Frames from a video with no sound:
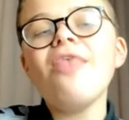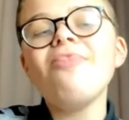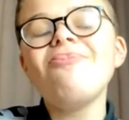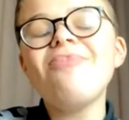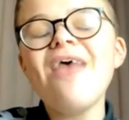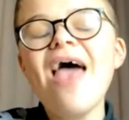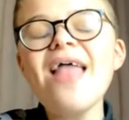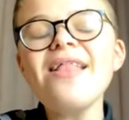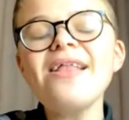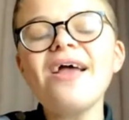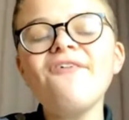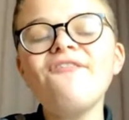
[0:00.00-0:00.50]

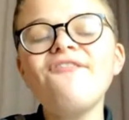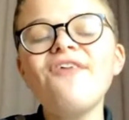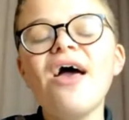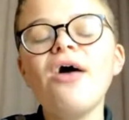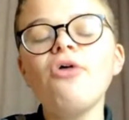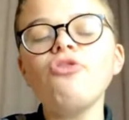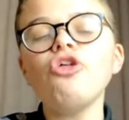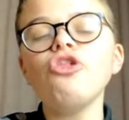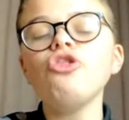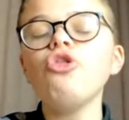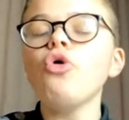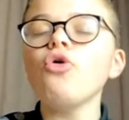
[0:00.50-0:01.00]
then I
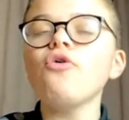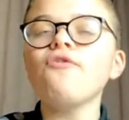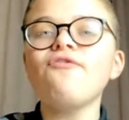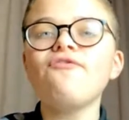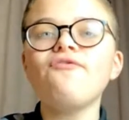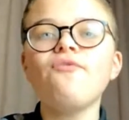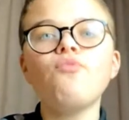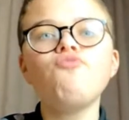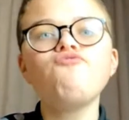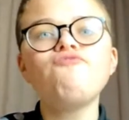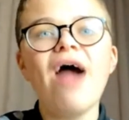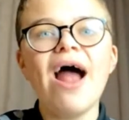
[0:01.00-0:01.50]
felt the luck
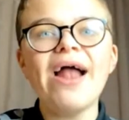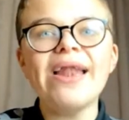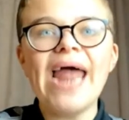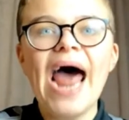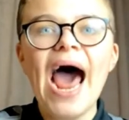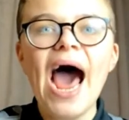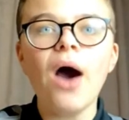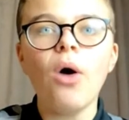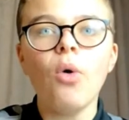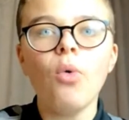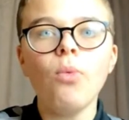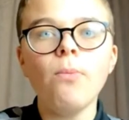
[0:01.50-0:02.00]

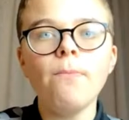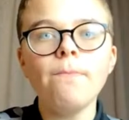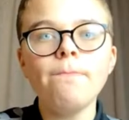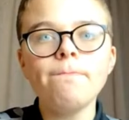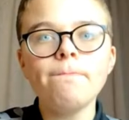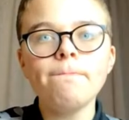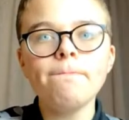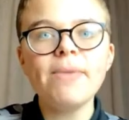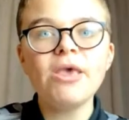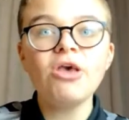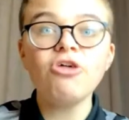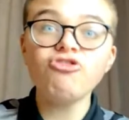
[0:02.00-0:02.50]
ran out
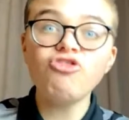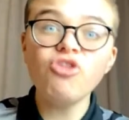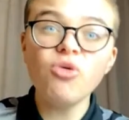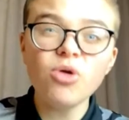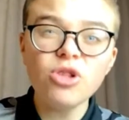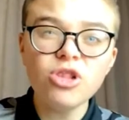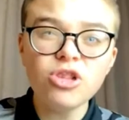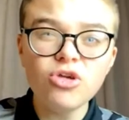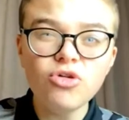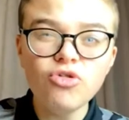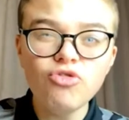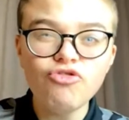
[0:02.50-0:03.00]
because
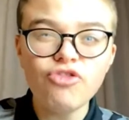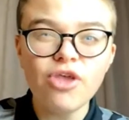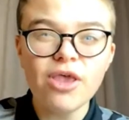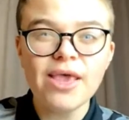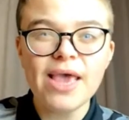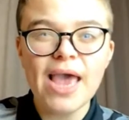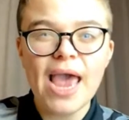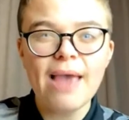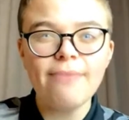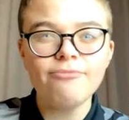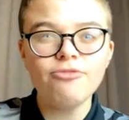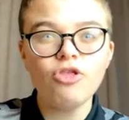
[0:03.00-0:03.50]
they were
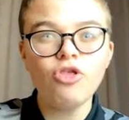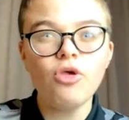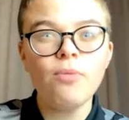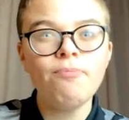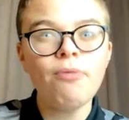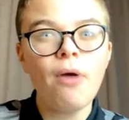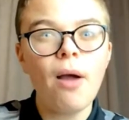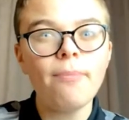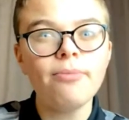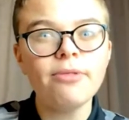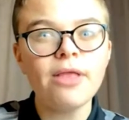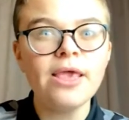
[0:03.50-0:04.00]
losing games that
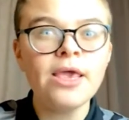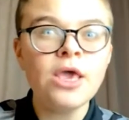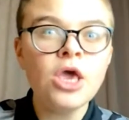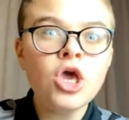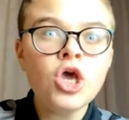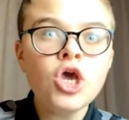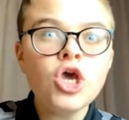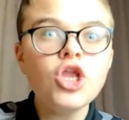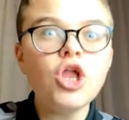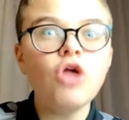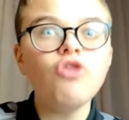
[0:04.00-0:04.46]
they're probably,